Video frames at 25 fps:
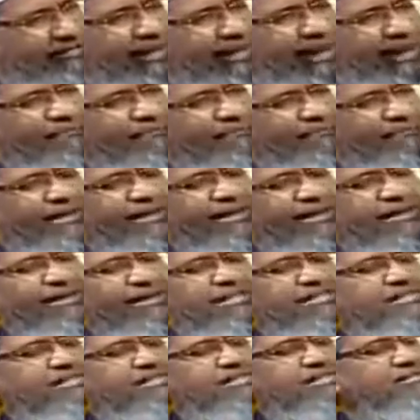there are many
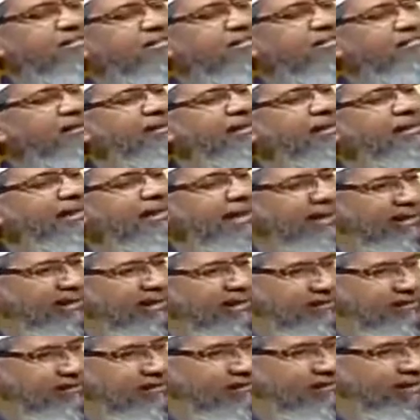researches being
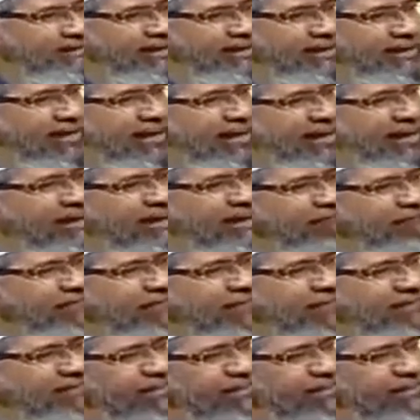done. If
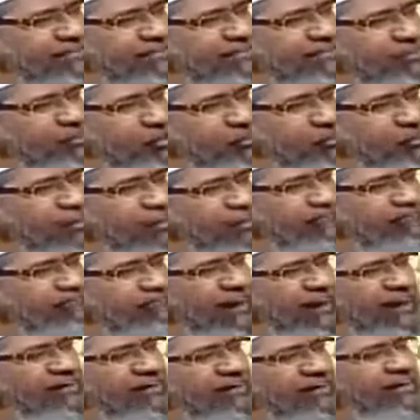it turns out to be a
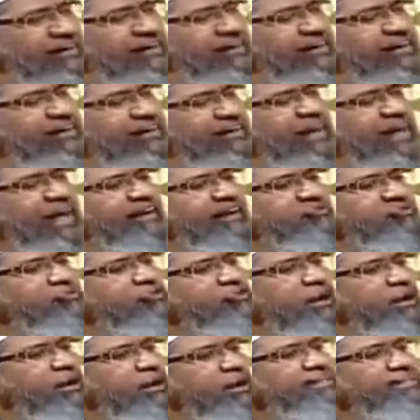fact, it has to
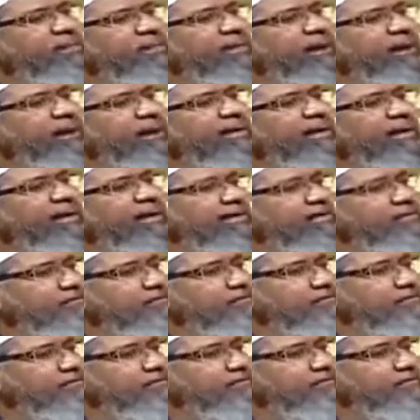come in the
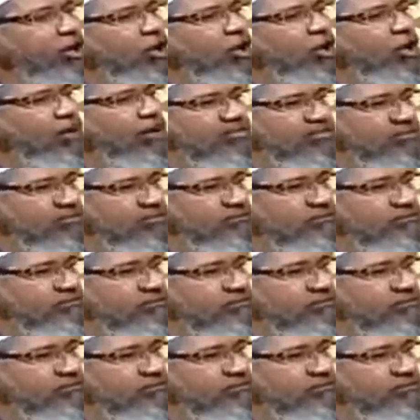medical college.